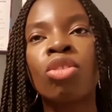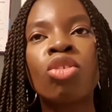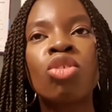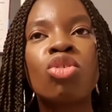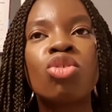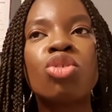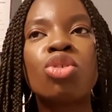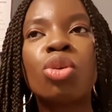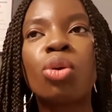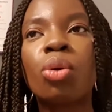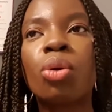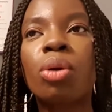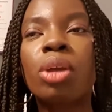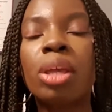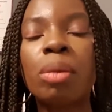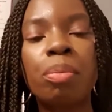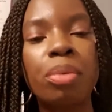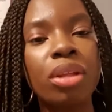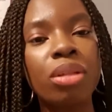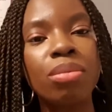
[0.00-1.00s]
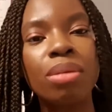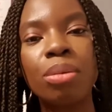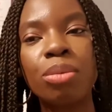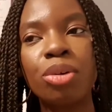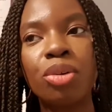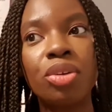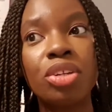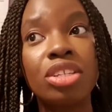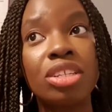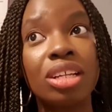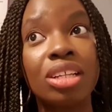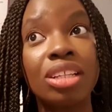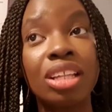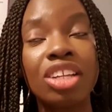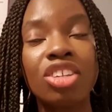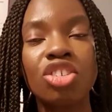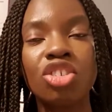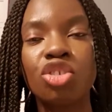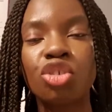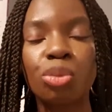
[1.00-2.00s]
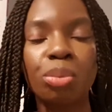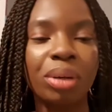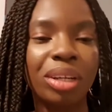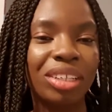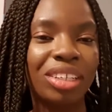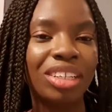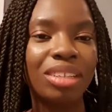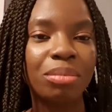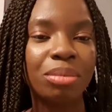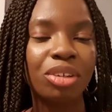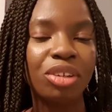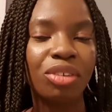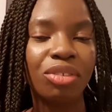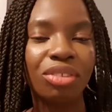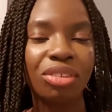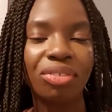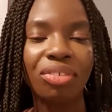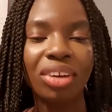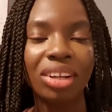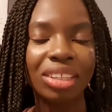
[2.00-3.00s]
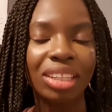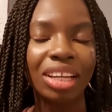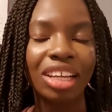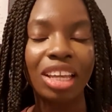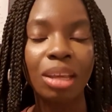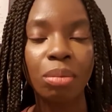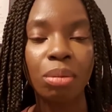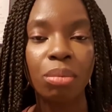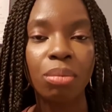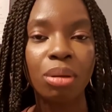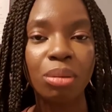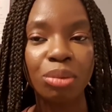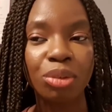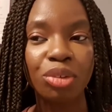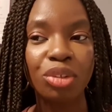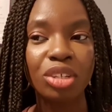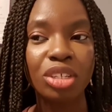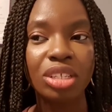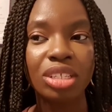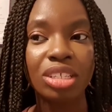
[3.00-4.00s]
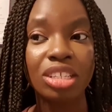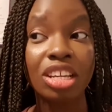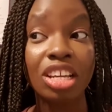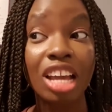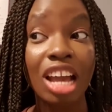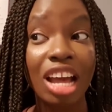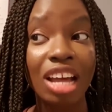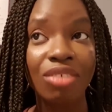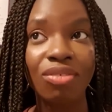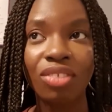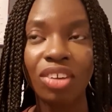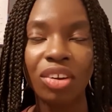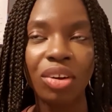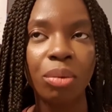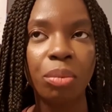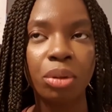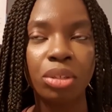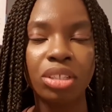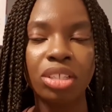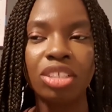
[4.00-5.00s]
So keeping memories, and that just reminded me of the fact that keeping memories is very important.